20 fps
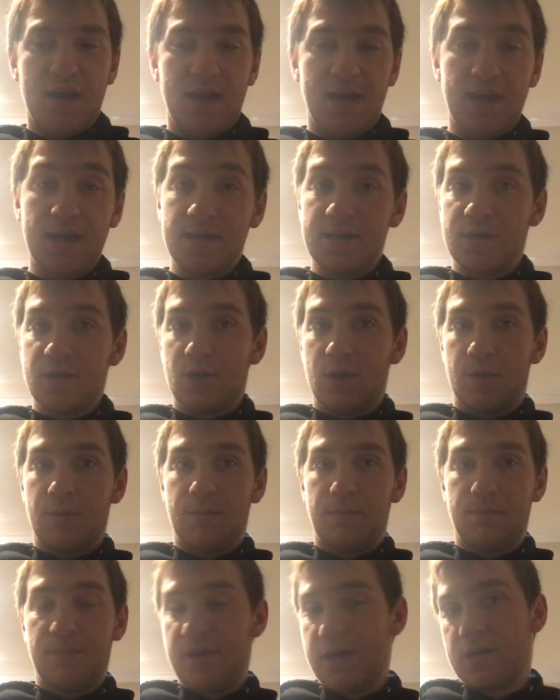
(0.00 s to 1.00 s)
And, you know,
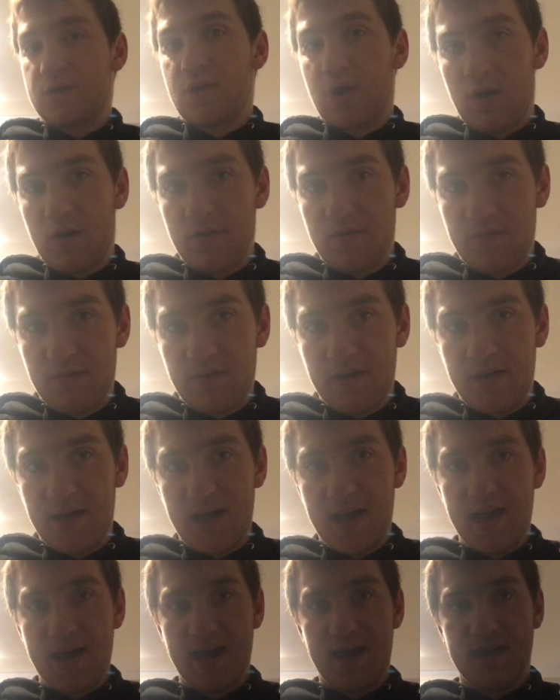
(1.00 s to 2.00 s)
Mia Goth
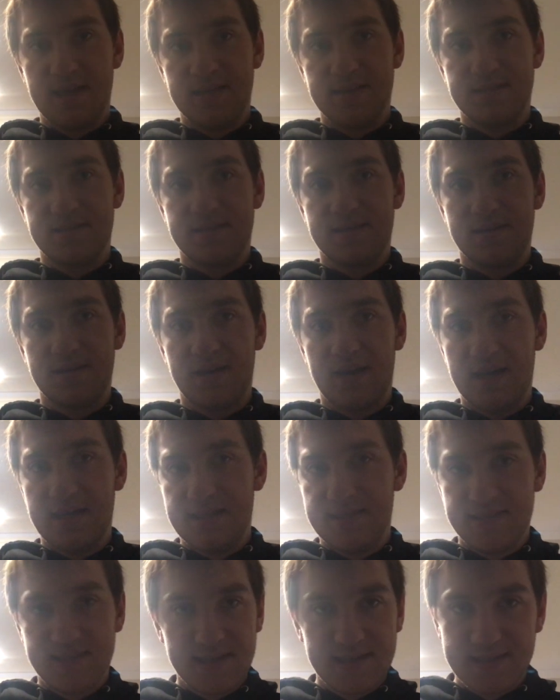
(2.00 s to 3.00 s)
has a
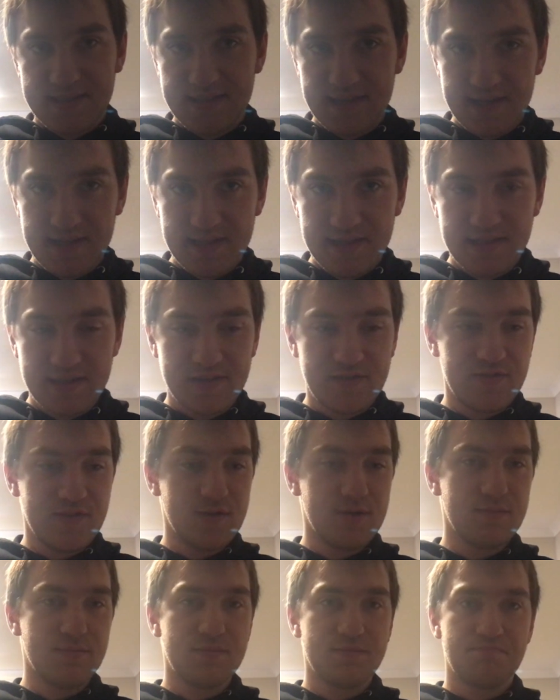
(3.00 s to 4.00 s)
sex scene in this
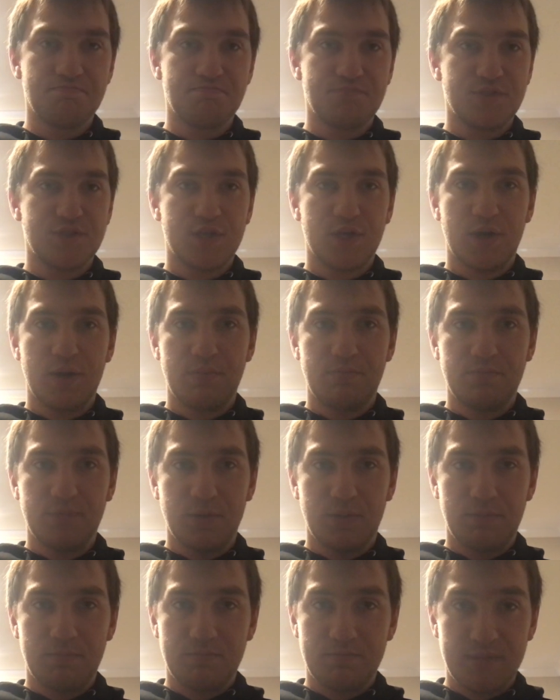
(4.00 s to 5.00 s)
film, so, you
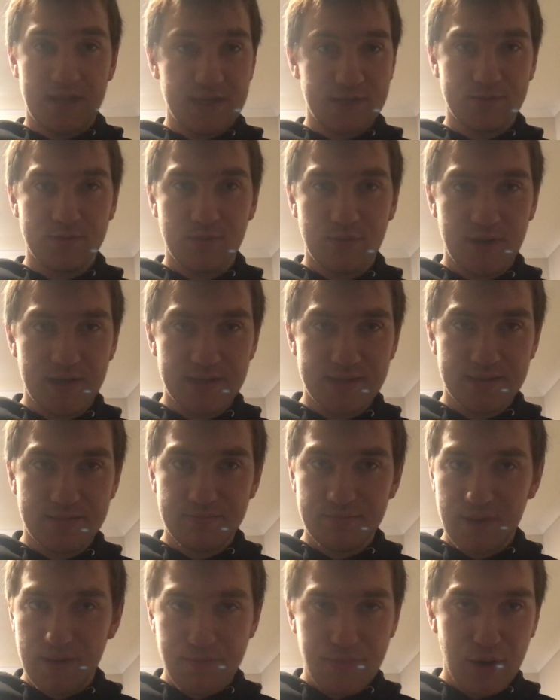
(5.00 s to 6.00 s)
know, that's always
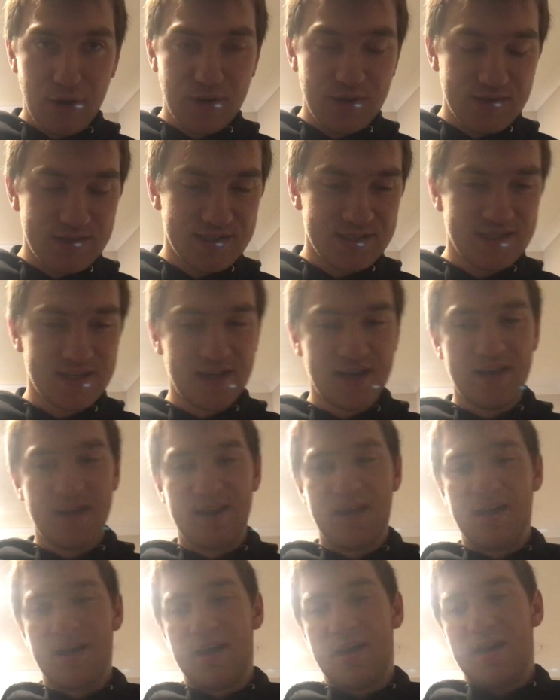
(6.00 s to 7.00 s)
a bonus.
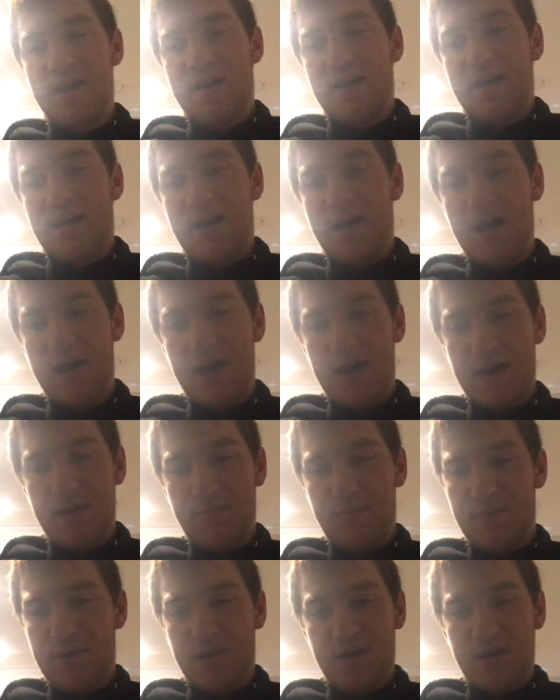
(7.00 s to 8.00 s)

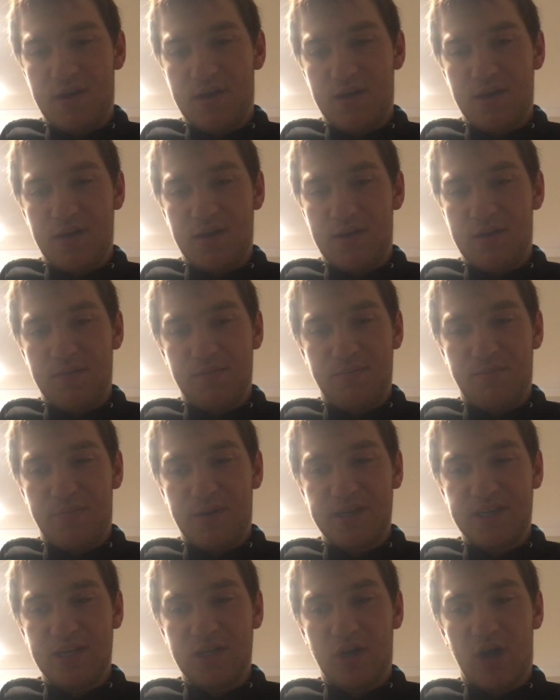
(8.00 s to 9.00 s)

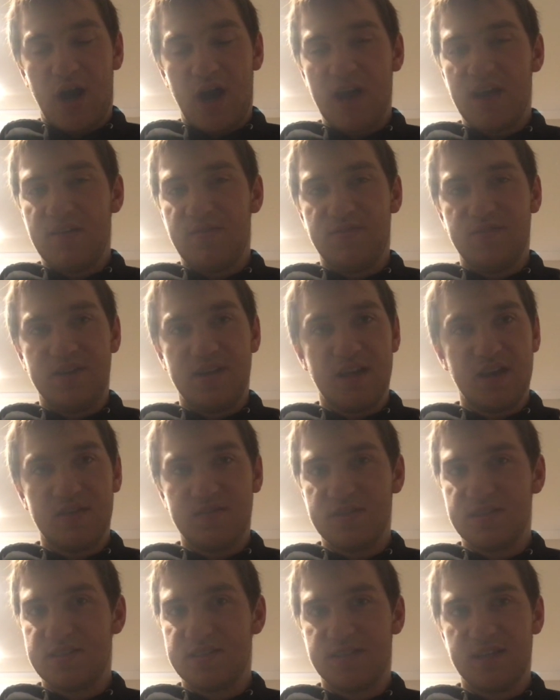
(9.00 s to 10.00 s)
But, you know, I have
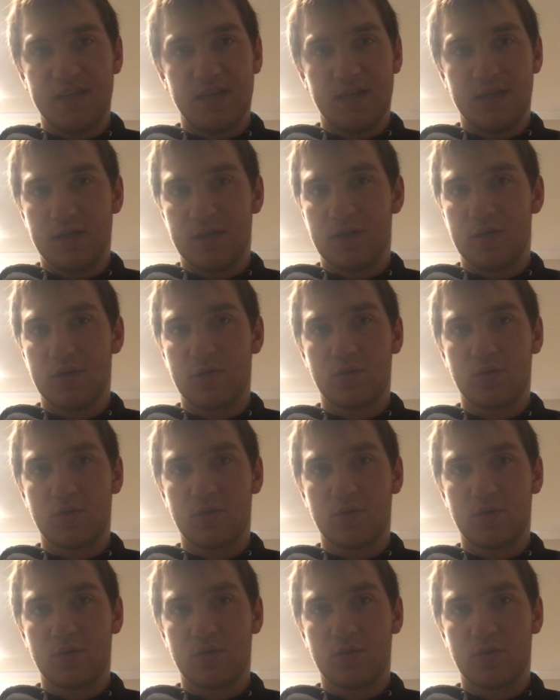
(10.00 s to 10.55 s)
never seen